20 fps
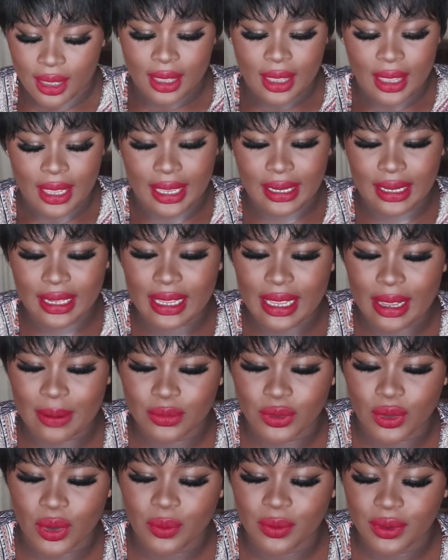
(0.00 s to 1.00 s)
I think
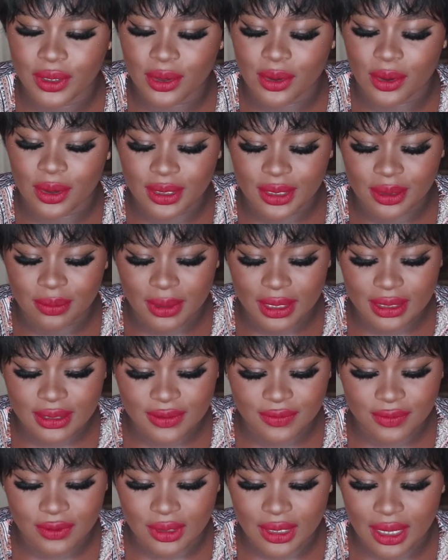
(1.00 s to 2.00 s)
I'm done with the
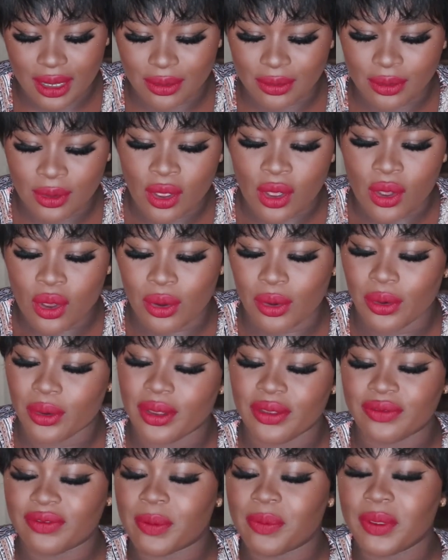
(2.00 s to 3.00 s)
condiments for now,
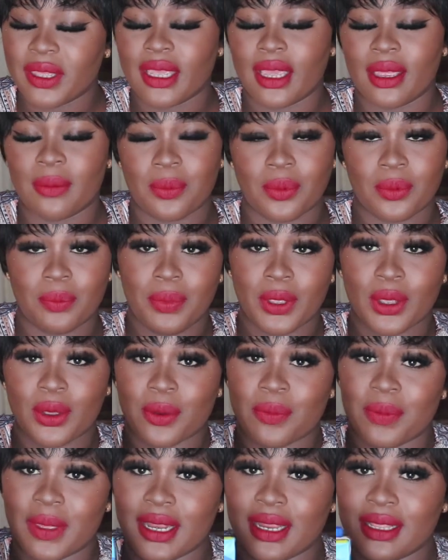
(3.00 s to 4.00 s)
or if I pick
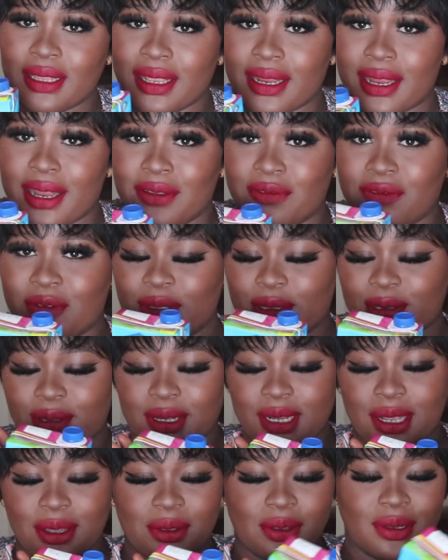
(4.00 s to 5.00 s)
up anything and it falls
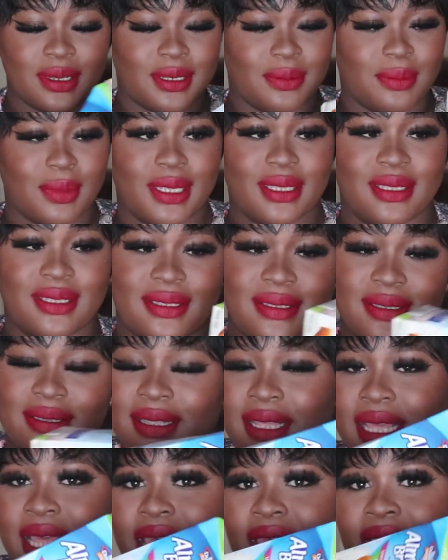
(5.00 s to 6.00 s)
under
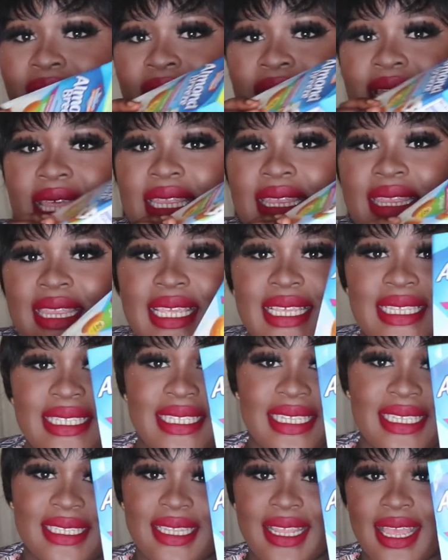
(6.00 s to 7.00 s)
condiments.
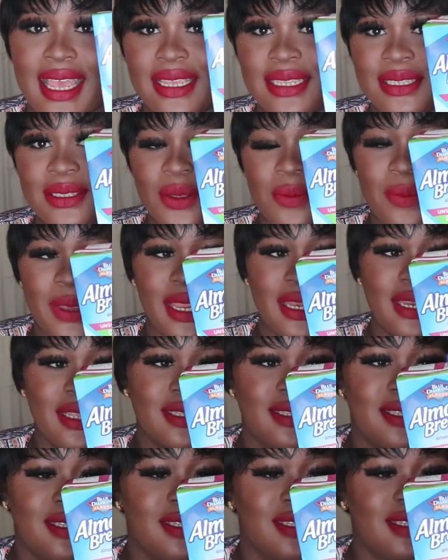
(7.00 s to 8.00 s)
This is next on my
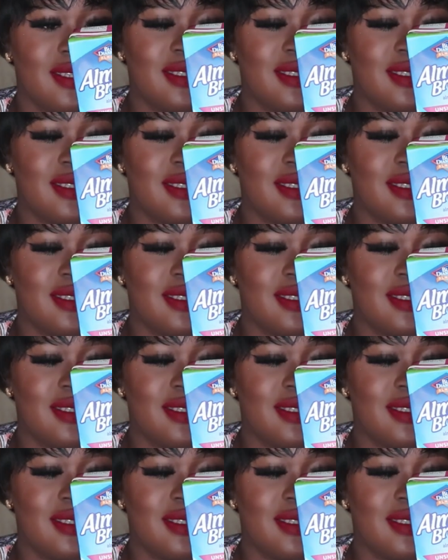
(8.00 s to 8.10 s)
list. This